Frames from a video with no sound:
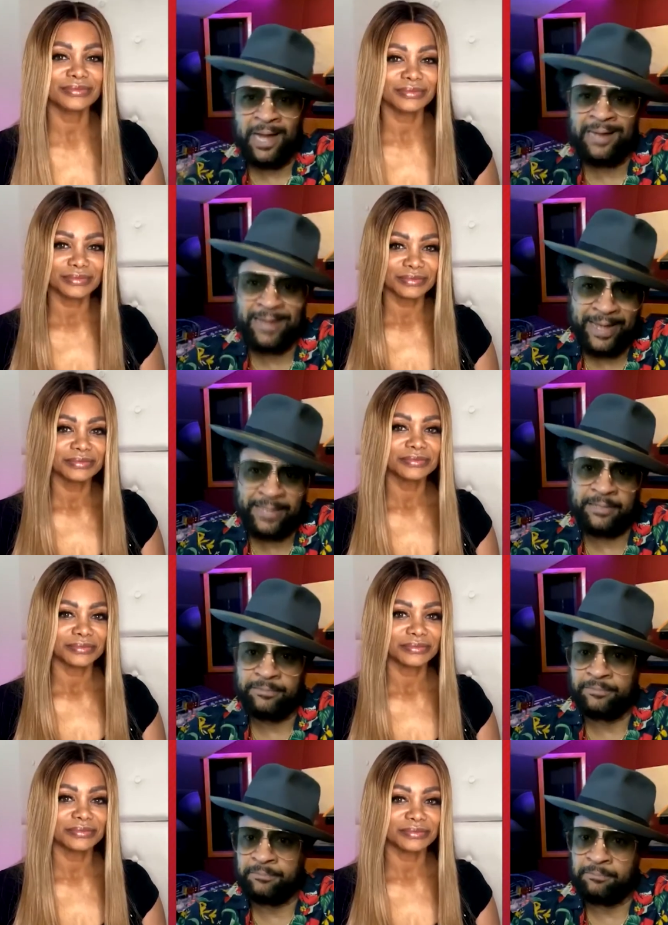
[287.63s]
Speaker 1: I like
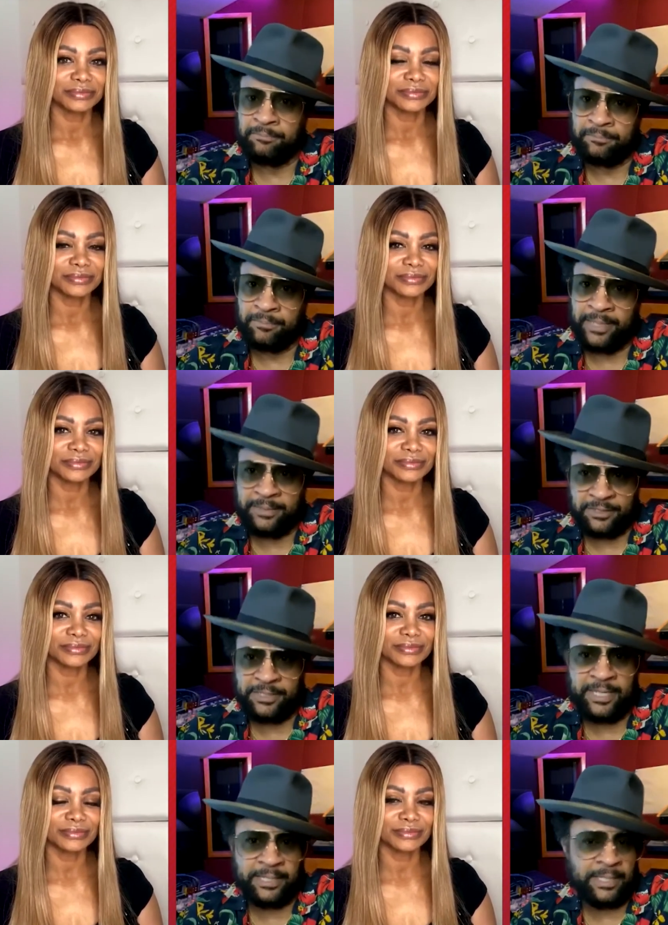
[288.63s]

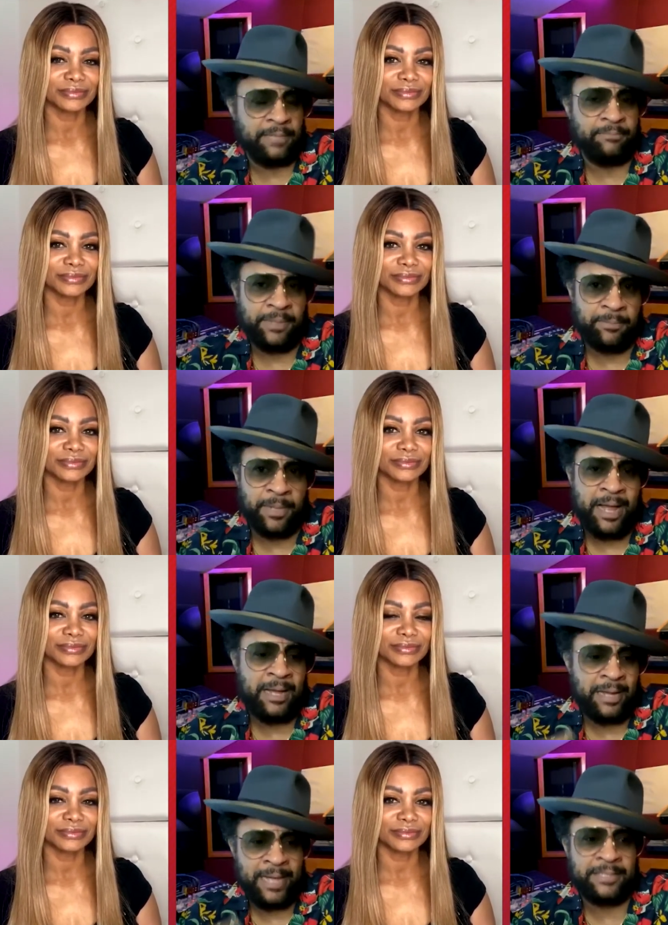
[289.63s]
entertaining people.
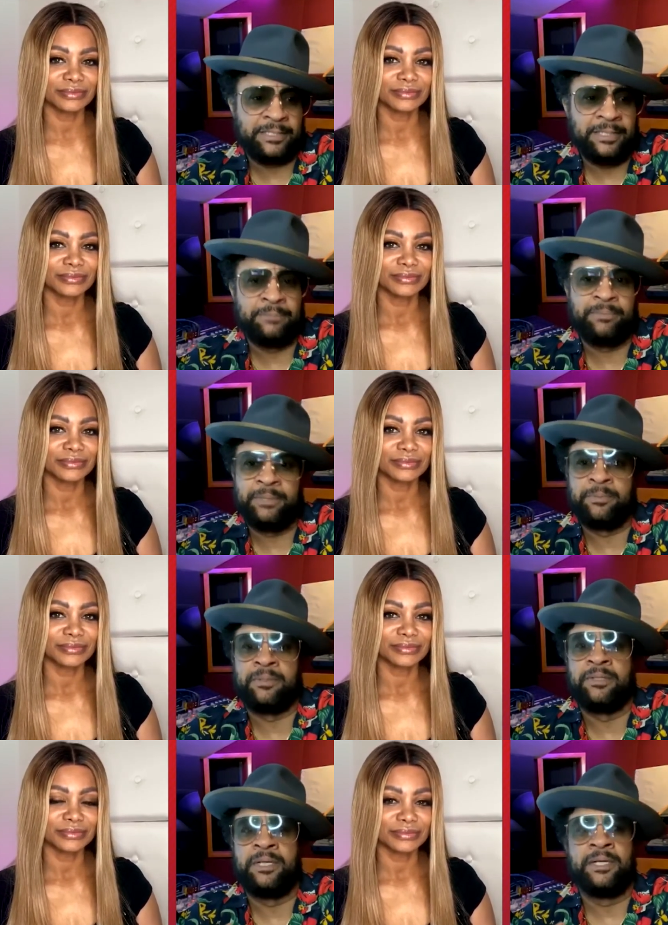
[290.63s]
I like seeing
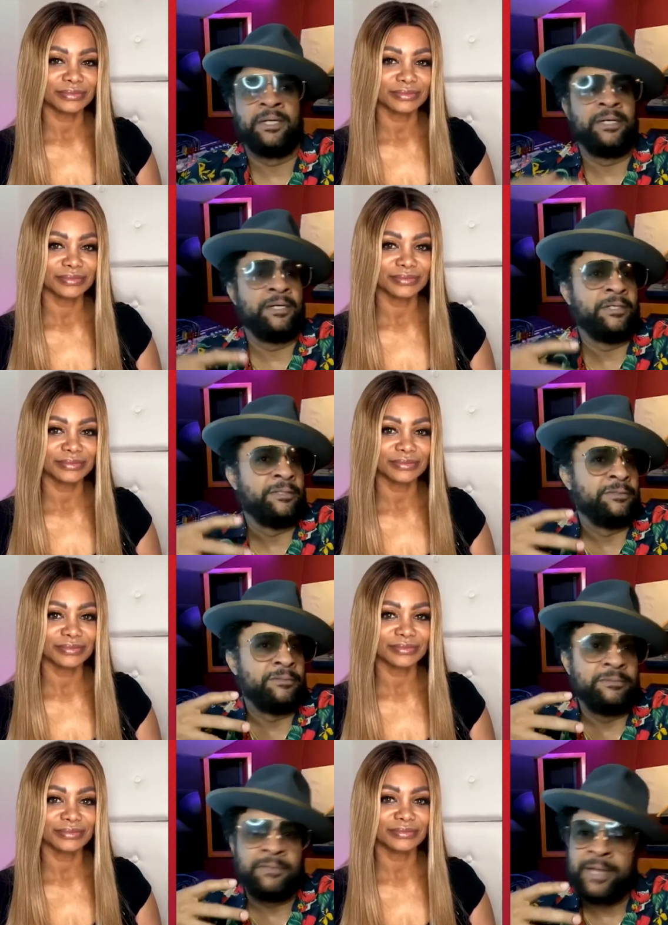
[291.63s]
people
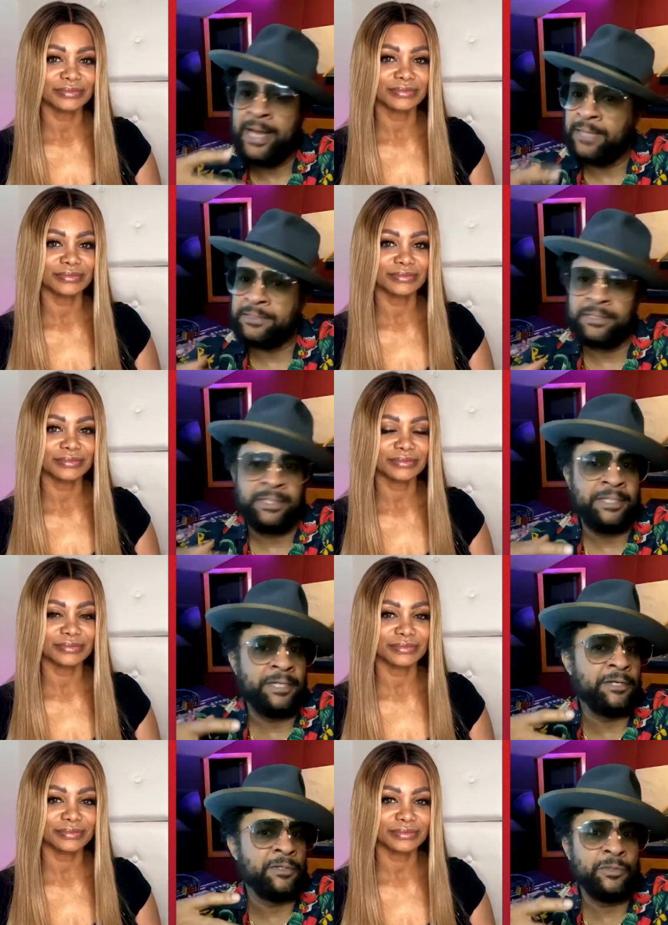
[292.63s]
hands in the
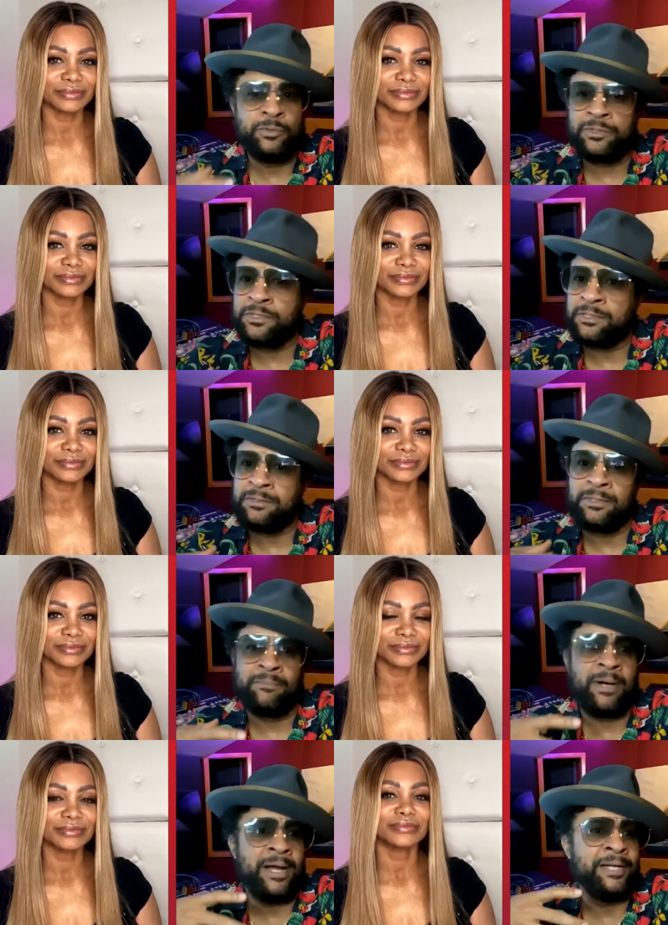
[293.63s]
air, lose their
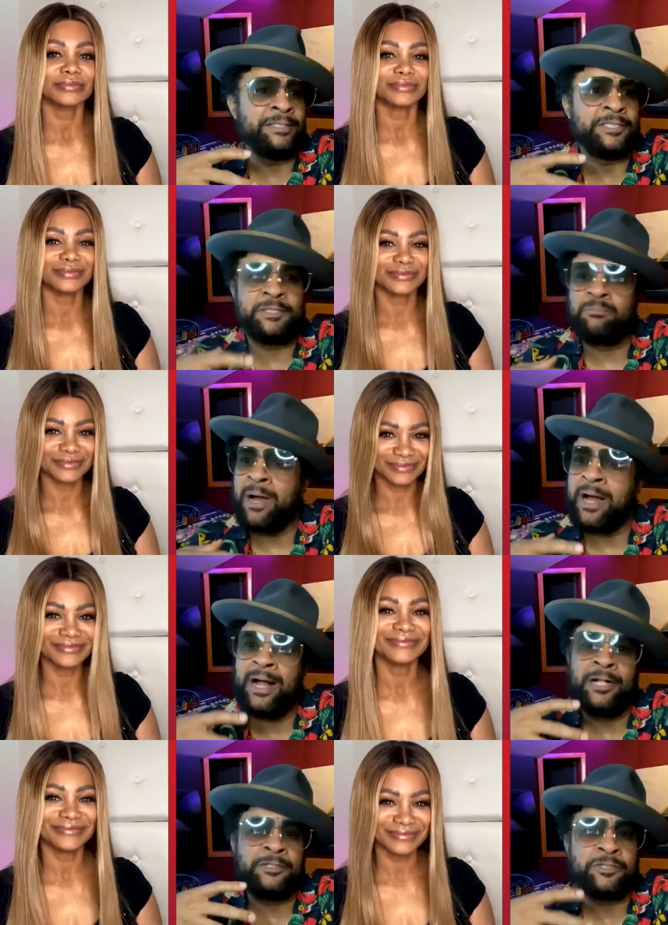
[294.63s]
minds,
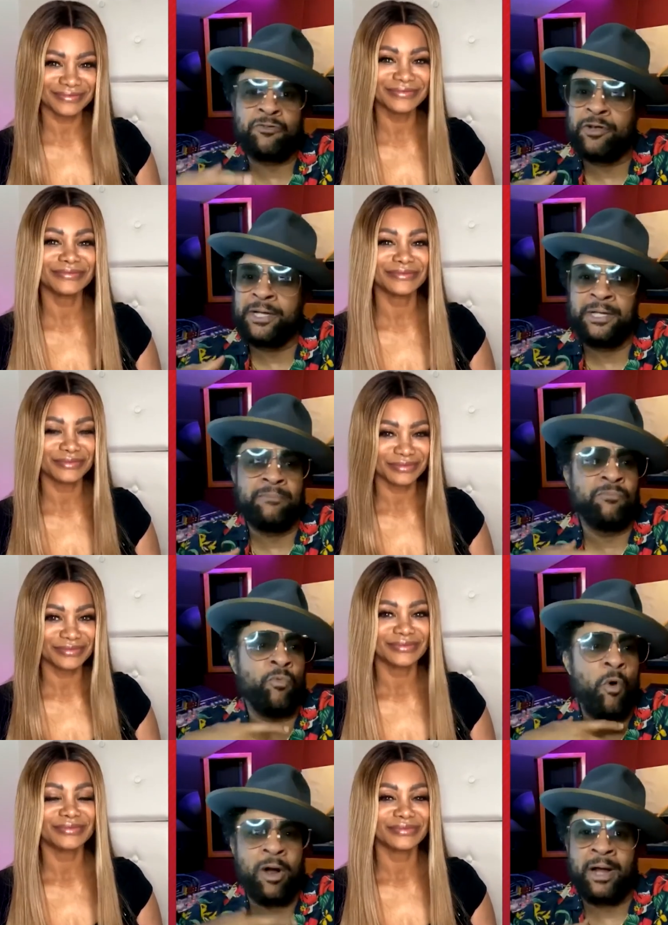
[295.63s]
smile, scream,
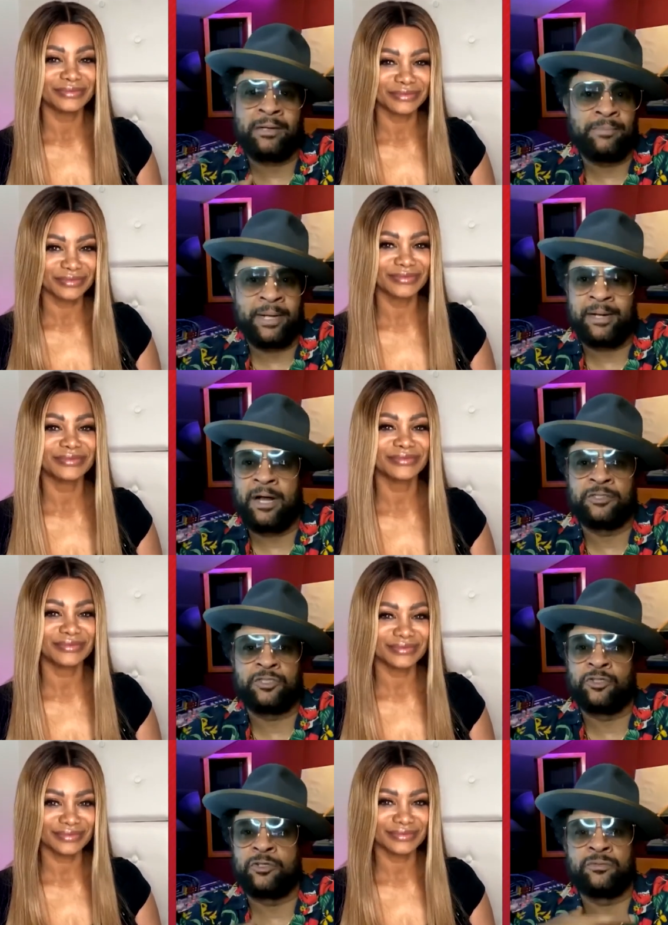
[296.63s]
walk out of my
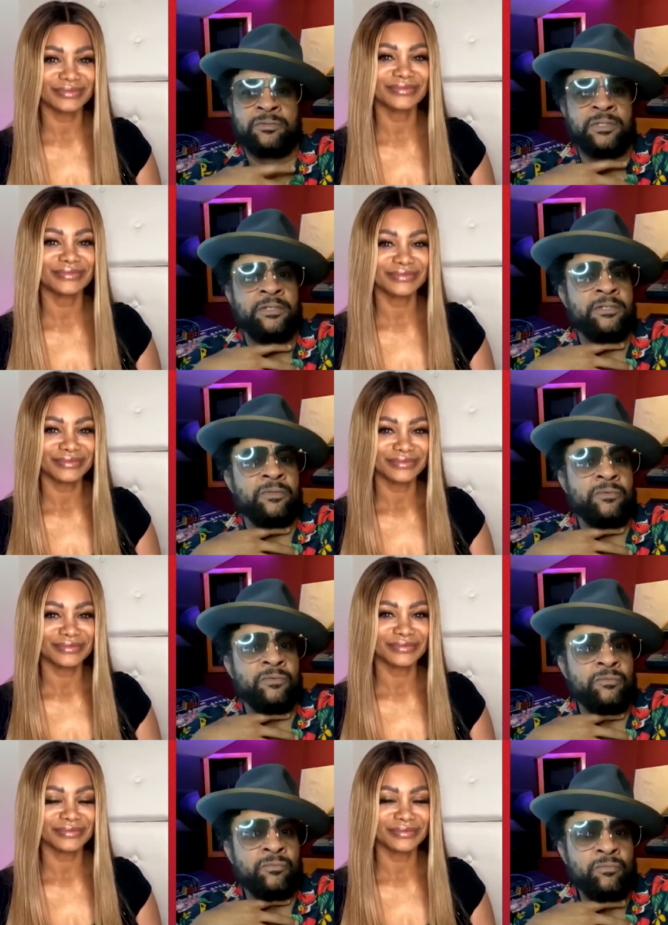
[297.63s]
concert
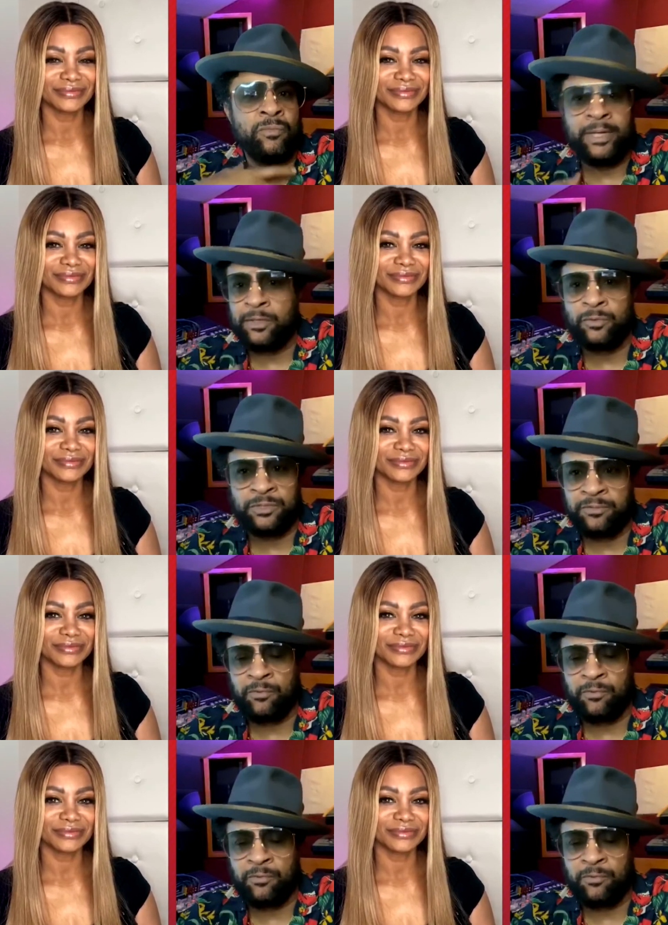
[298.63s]
and lose their